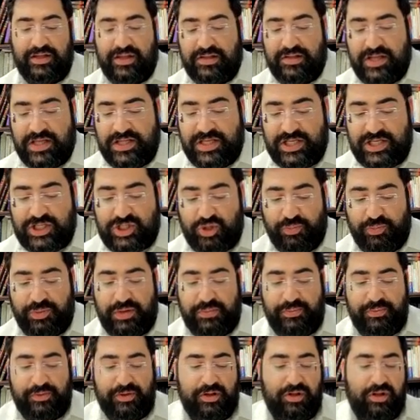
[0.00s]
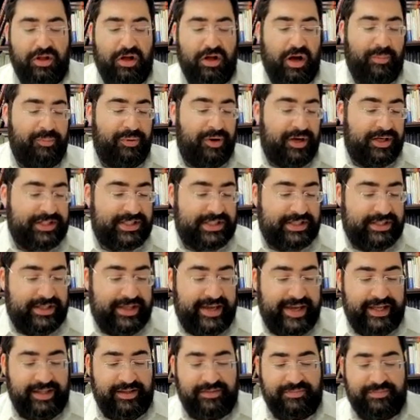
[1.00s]
that these two people are
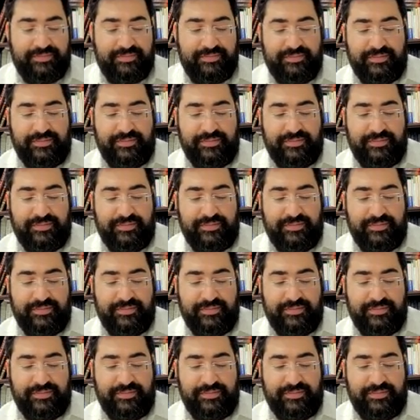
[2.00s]
pasul.